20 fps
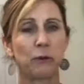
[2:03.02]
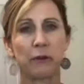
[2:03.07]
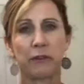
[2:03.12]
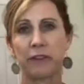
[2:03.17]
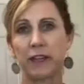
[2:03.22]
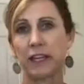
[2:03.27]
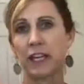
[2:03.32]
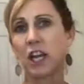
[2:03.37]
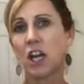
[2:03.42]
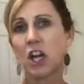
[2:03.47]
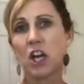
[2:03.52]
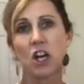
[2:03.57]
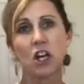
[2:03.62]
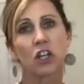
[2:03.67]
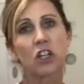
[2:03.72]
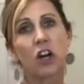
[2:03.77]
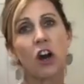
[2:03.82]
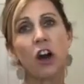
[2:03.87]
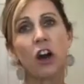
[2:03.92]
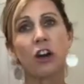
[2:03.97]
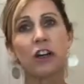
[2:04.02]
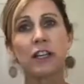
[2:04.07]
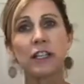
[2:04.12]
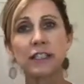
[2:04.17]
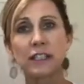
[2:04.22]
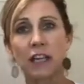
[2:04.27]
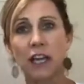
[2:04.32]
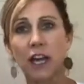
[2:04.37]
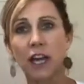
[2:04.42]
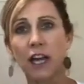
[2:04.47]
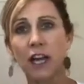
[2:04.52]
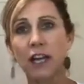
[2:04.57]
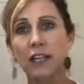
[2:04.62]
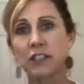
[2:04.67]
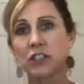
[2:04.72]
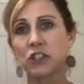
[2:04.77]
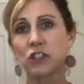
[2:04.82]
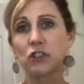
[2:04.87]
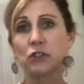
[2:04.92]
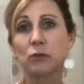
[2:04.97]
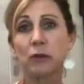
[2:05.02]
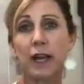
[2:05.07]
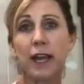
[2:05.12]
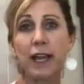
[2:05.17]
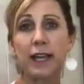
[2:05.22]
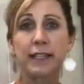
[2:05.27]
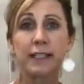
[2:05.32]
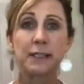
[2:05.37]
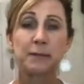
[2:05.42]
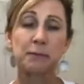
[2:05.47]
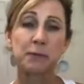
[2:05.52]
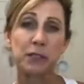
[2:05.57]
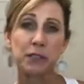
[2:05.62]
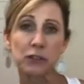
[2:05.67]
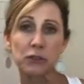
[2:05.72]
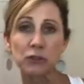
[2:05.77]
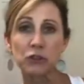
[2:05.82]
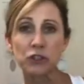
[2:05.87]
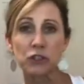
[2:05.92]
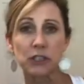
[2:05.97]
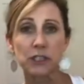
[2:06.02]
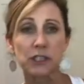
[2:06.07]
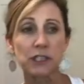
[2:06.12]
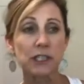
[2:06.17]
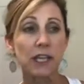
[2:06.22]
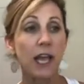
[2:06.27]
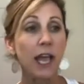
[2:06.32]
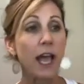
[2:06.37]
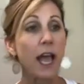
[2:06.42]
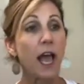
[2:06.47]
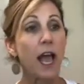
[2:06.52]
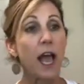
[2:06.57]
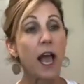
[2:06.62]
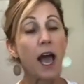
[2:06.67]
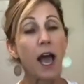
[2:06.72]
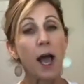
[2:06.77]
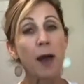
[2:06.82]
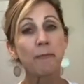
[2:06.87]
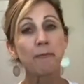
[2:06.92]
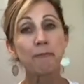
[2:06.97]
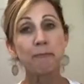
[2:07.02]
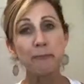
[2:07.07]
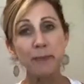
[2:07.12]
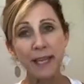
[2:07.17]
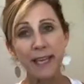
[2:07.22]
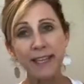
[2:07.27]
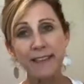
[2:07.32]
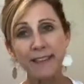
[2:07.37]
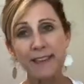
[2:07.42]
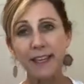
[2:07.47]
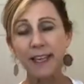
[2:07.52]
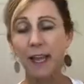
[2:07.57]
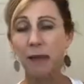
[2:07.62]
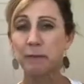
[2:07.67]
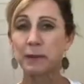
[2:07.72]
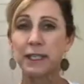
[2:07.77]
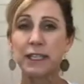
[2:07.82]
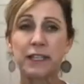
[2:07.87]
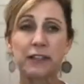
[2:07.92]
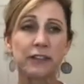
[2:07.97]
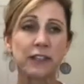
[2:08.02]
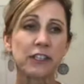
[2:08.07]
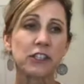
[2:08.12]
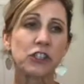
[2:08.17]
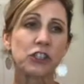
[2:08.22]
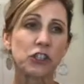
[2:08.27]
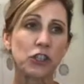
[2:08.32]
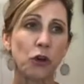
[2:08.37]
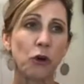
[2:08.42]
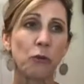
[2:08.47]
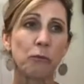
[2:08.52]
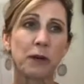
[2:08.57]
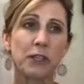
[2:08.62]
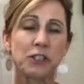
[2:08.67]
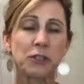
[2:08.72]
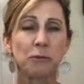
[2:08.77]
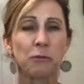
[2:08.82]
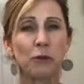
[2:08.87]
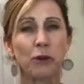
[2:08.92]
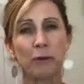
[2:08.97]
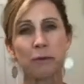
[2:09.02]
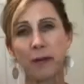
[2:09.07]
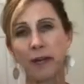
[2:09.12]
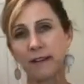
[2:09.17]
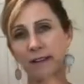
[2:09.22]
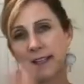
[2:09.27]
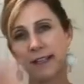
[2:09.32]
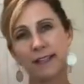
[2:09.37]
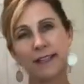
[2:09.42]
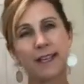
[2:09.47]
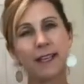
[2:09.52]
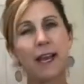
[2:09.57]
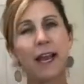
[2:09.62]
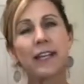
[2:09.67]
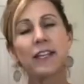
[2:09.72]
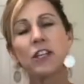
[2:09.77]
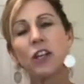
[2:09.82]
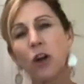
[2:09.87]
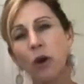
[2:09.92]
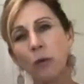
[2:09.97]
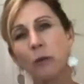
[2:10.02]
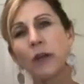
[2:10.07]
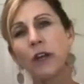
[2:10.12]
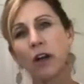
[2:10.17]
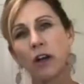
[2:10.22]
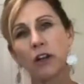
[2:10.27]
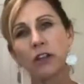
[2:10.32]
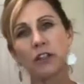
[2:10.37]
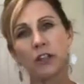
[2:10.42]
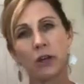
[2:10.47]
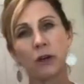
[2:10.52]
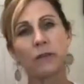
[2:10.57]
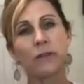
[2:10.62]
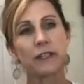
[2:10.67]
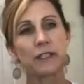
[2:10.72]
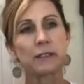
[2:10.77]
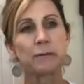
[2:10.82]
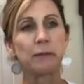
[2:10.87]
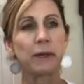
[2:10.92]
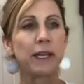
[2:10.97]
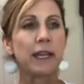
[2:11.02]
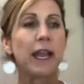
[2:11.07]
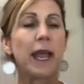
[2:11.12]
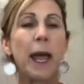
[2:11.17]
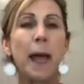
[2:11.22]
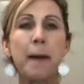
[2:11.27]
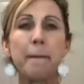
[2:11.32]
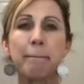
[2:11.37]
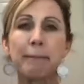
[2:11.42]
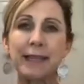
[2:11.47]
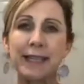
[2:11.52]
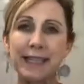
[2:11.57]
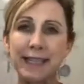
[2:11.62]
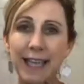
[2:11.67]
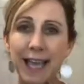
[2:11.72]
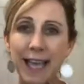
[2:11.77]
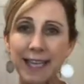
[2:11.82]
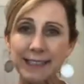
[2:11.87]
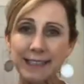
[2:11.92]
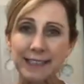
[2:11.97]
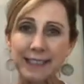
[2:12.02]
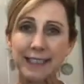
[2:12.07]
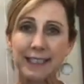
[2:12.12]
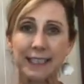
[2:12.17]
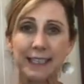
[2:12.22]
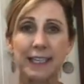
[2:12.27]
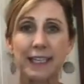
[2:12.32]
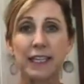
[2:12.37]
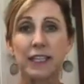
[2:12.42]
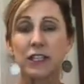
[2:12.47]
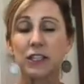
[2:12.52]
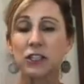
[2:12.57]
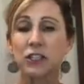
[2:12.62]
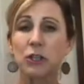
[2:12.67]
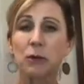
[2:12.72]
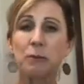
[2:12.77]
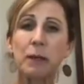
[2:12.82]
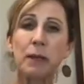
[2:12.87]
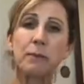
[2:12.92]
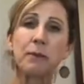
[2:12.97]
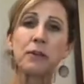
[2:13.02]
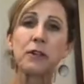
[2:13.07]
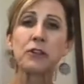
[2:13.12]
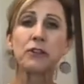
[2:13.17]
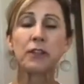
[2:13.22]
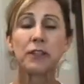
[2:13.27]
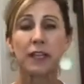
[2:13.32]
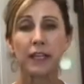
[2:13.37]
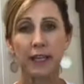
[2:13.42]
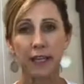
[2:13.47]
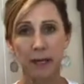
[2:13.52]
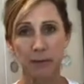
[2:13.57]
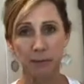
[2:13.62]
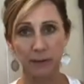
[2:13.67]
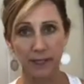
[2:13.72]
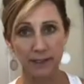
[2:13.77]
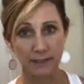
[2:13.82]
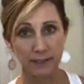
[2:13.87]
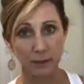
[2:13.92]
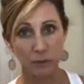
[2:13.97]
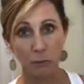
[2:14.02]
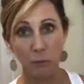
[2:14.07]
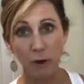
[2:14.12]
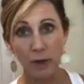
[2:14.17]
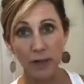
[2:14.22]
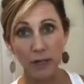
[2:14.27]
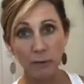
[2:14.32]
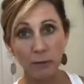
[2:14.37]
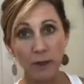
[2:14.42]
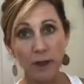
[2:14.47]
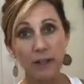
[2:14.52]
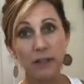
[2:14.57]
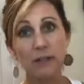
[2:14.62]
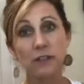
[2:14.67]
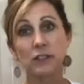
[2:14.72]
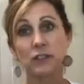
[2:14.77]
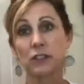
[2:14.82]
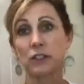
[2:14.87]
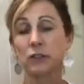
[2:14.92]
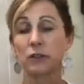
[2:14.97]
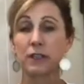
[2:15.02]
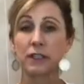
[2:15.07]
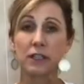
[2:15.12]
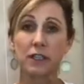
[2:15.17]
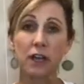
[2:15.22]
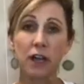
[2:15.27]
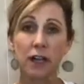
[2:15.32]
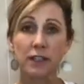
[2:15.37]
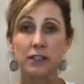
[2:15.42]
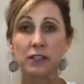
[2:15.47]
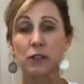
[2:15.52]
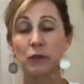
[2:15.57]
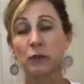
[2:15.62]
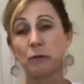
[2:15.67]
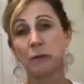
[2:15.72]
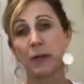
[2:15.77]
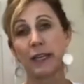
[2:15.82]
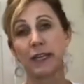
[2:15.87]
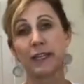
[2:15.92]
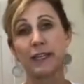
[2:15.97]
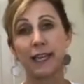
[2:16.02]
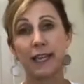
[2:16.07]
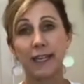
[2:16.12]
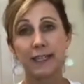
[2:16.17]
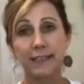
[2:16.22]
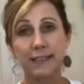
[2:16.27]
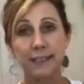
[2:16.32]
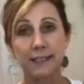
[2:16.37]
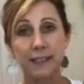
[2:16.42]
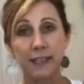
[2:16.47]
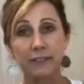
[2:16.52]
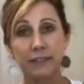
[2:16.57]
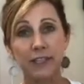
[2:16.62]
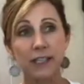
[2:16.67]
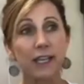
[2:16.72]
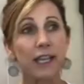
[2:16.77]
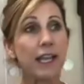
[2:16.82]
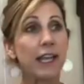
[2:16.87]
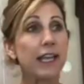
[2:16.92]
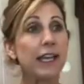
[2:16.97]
with like car exhaust, stress, pollution. A big thing I've been hearing so much more about lately, and I know we all know this, but plastic. So people are drinking out of plastic water bottles, they're going to Costco and buying cases of it